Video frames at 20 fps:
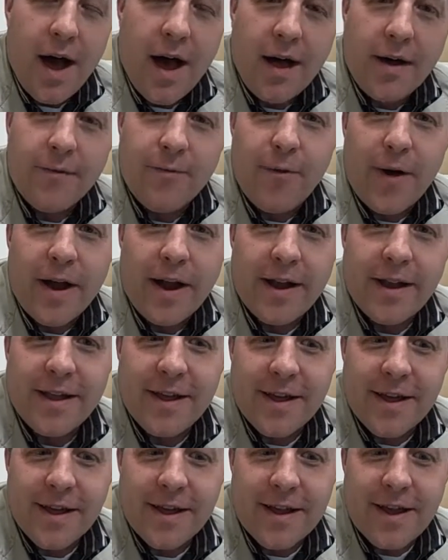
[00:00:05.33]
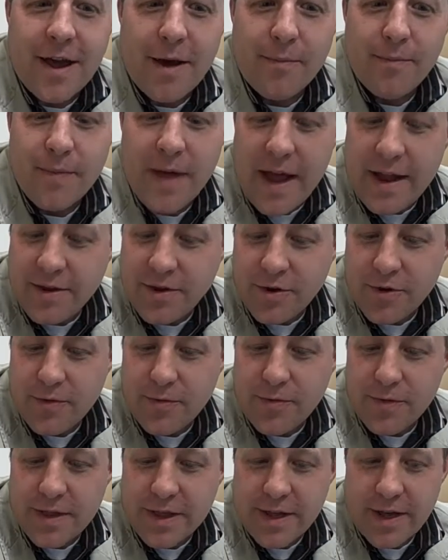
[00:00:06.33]
I uh, wanted to come at you
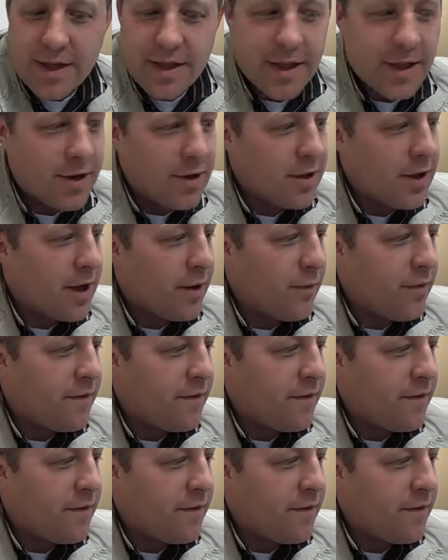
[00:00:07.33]
with a little uh,